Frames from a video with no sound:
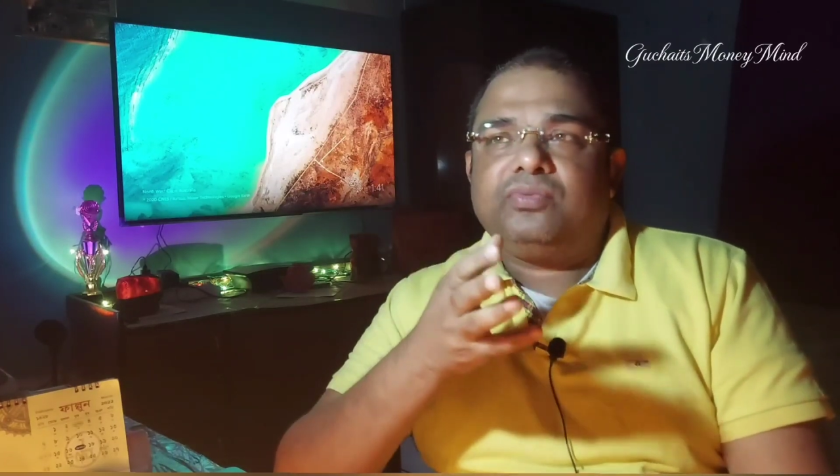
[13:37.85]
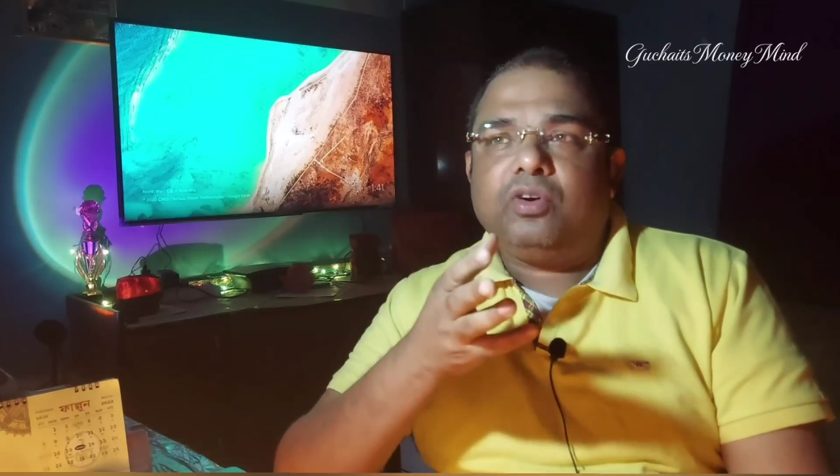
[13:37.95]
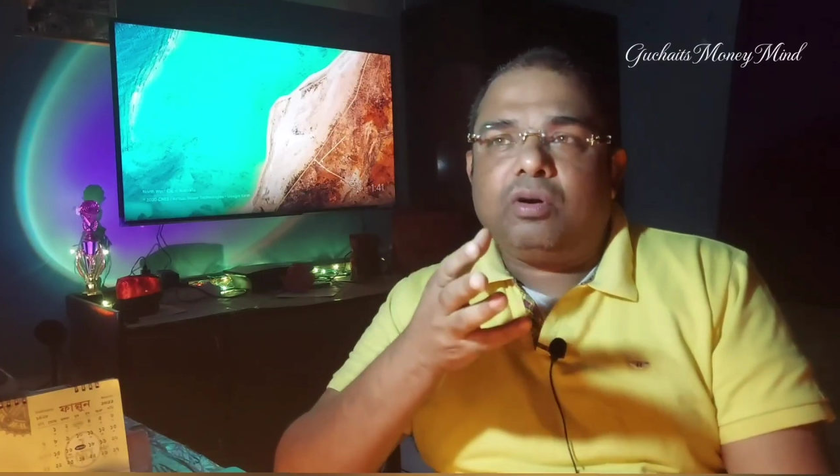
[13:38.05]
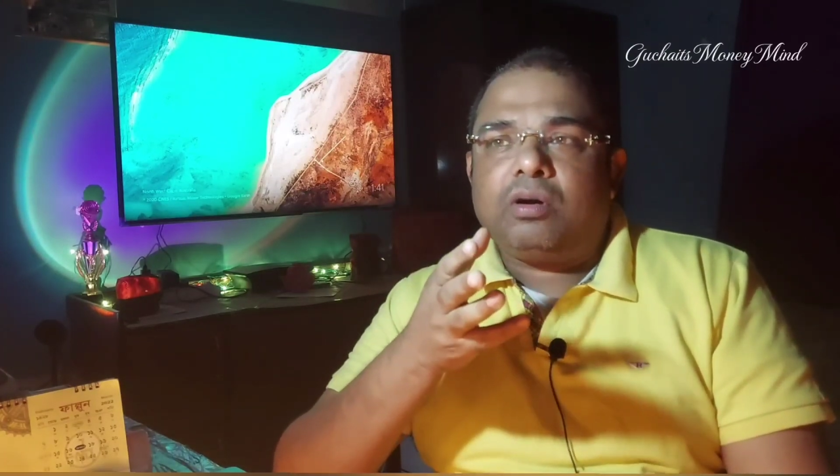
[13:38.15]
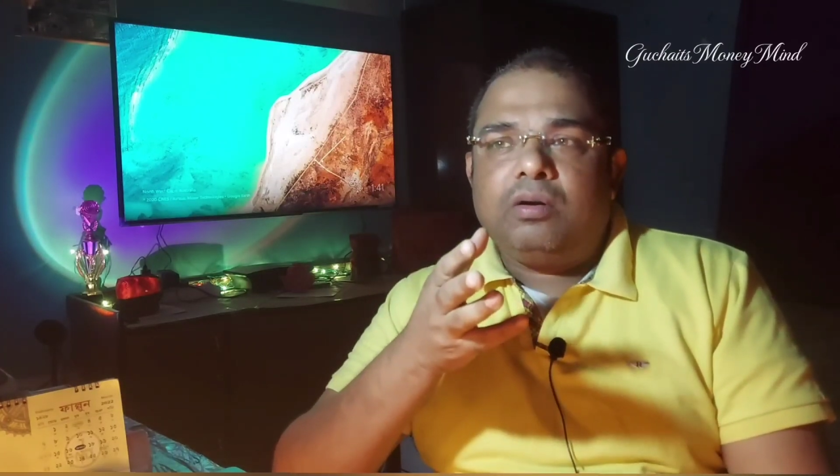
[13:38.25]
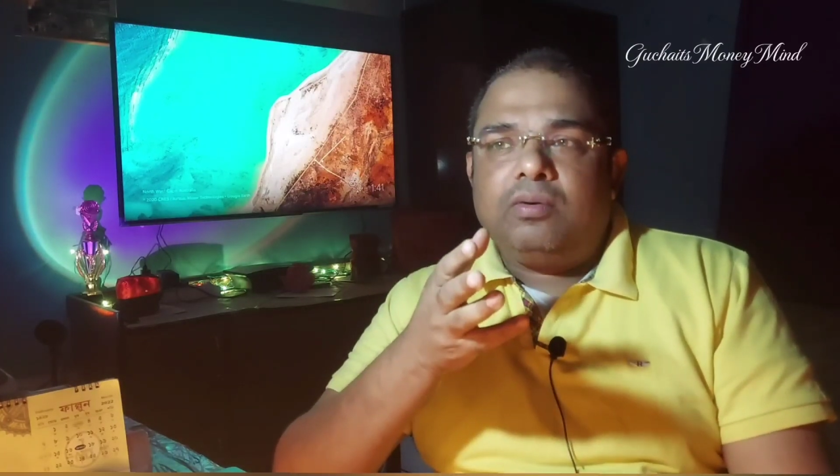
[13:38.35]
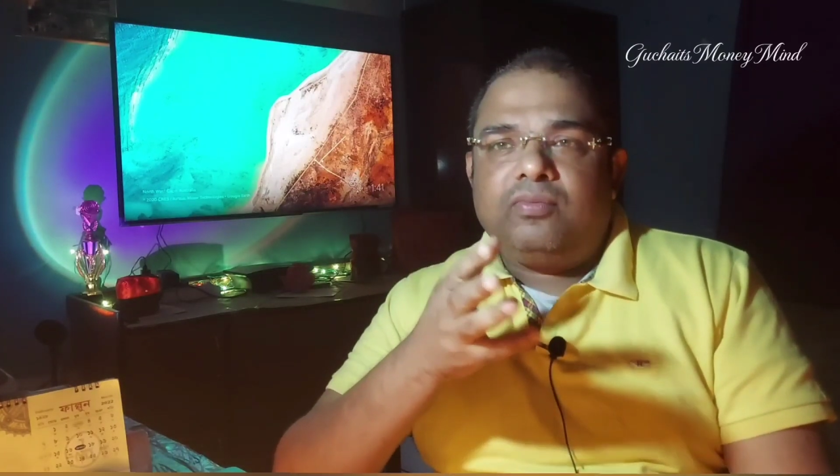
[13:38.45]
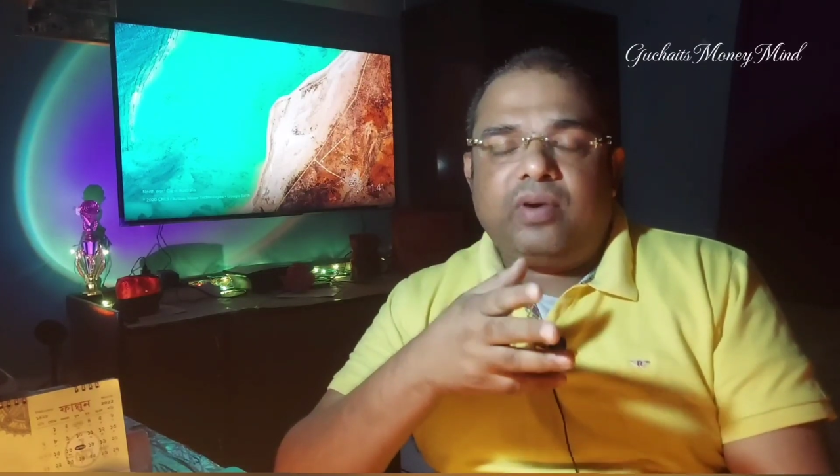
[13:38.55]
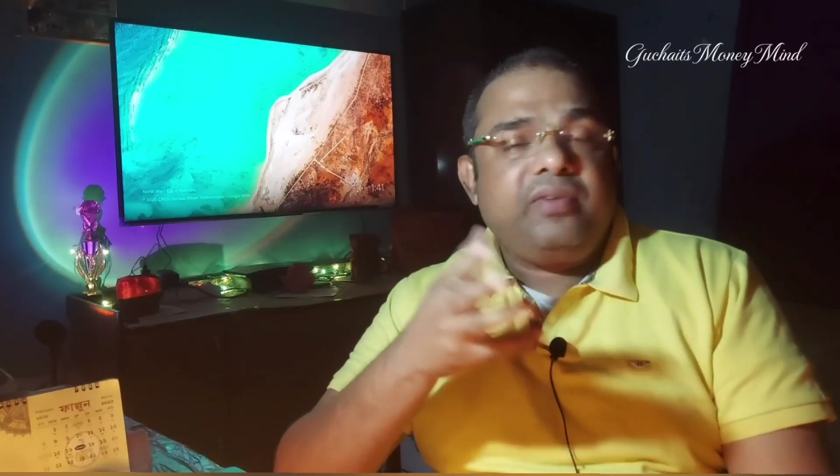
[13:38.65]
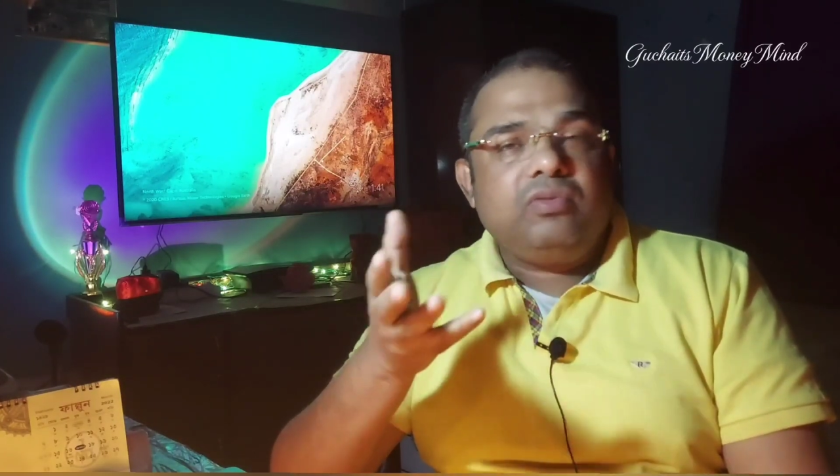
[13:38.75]
for
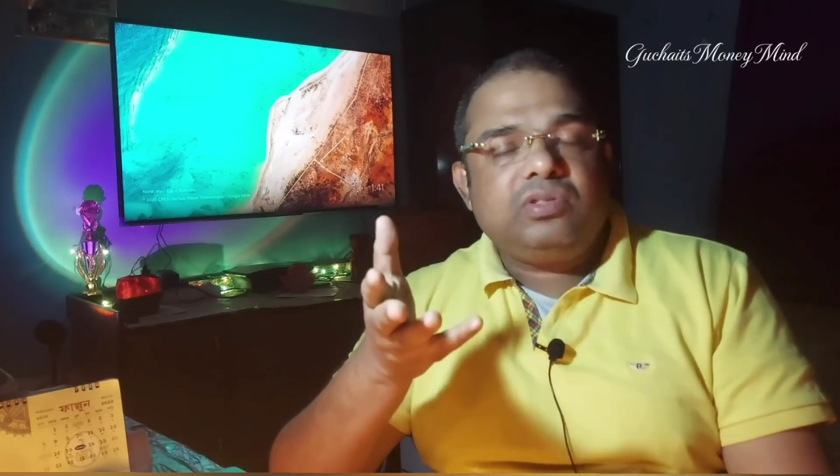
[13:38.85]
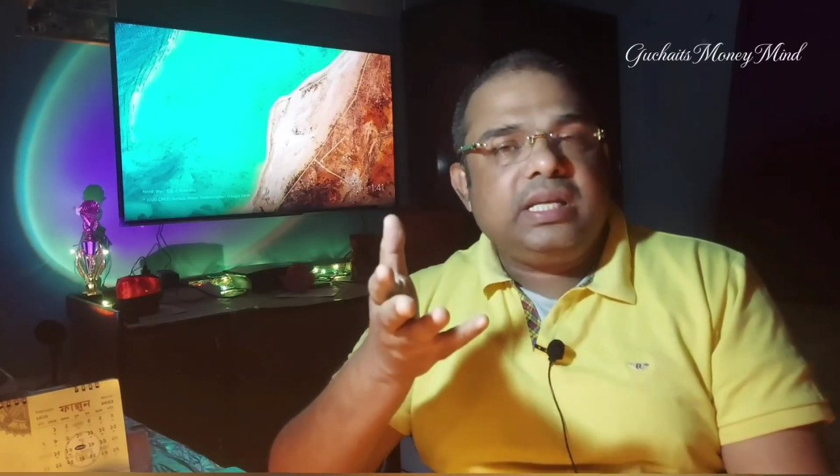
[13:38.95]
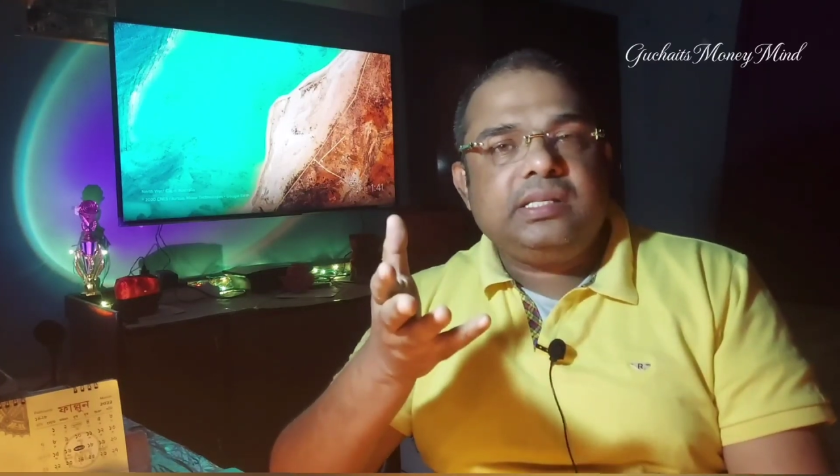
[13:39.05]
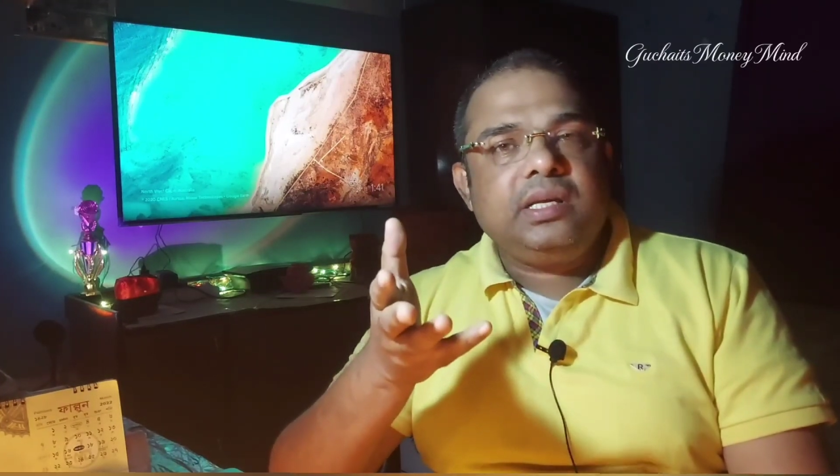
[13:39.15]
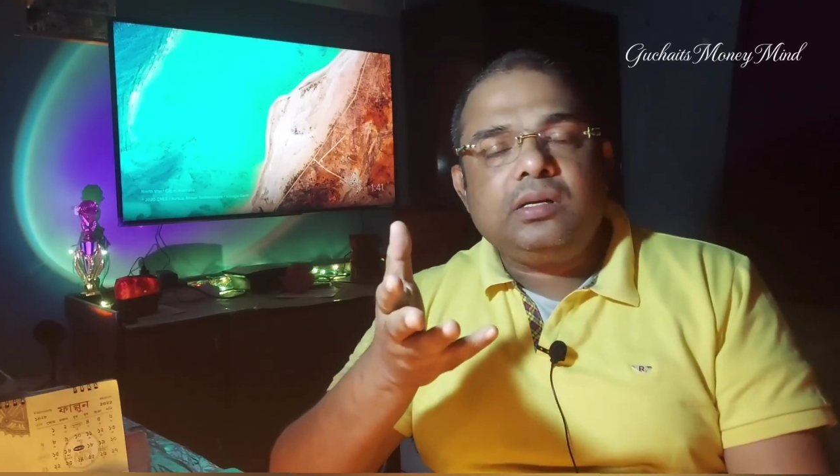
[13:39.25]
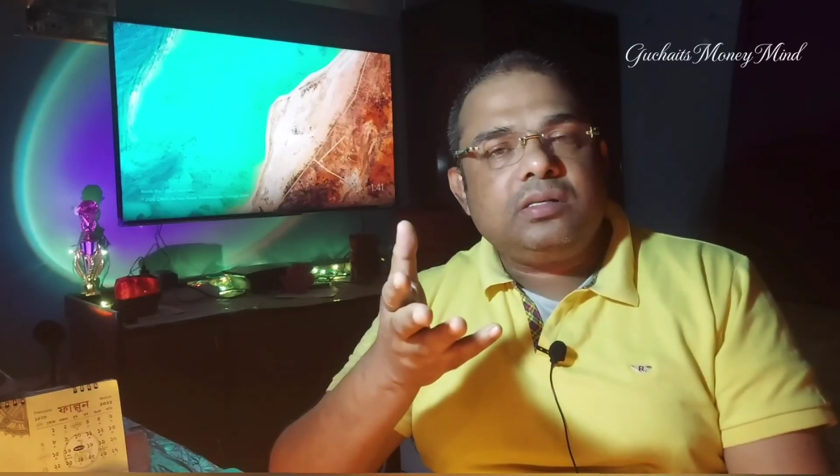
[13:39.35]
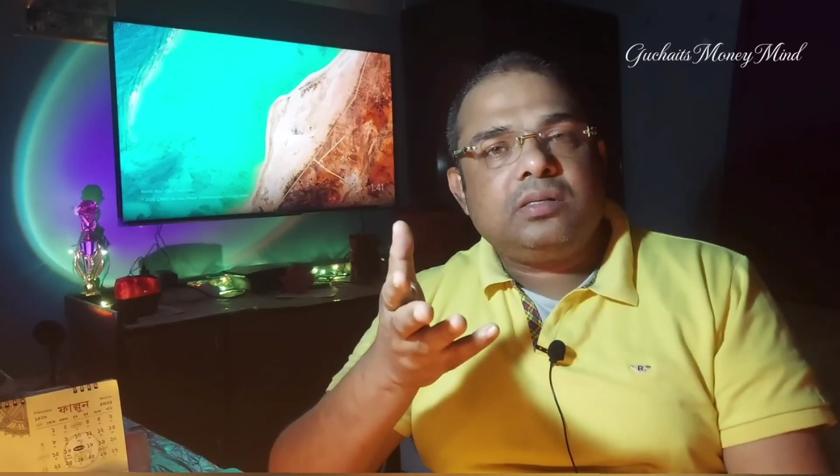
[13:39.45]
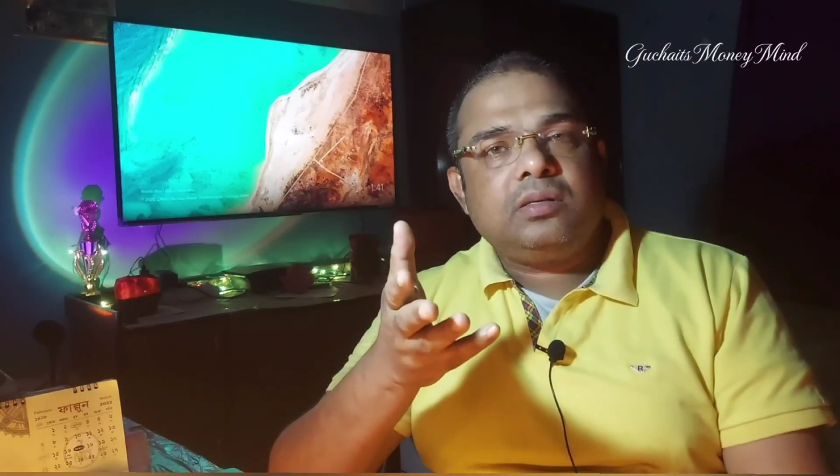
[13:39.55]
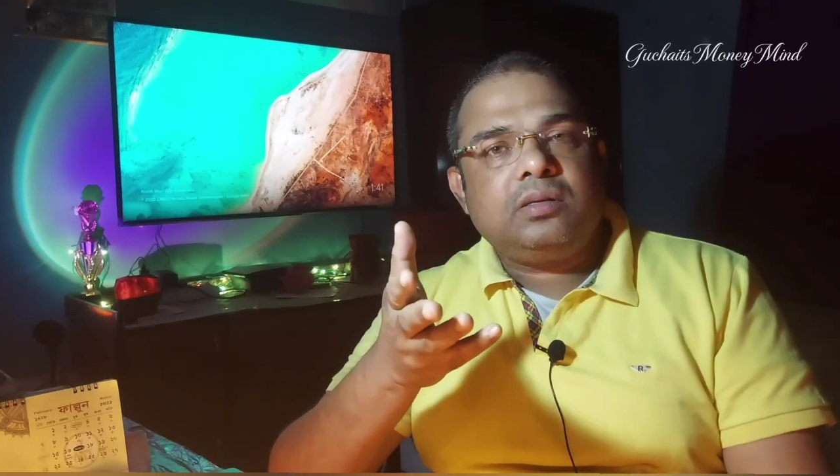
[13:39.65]
5 to 6 years.